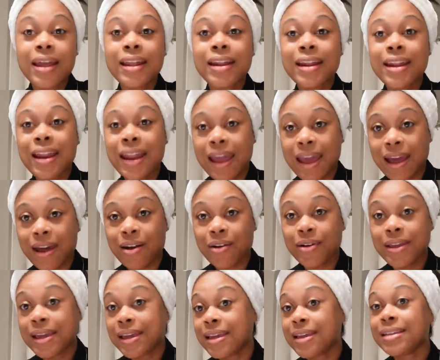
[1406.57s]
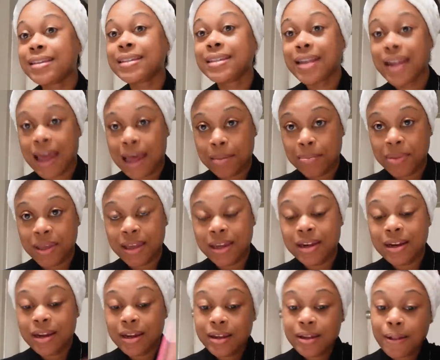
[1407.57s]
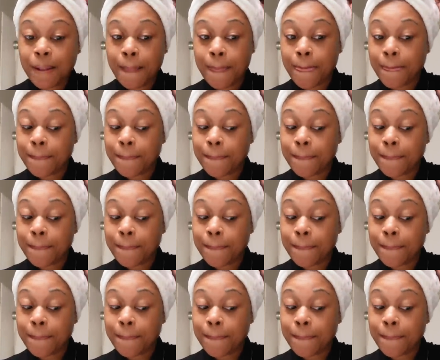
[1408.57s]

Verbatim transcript: Now he is napping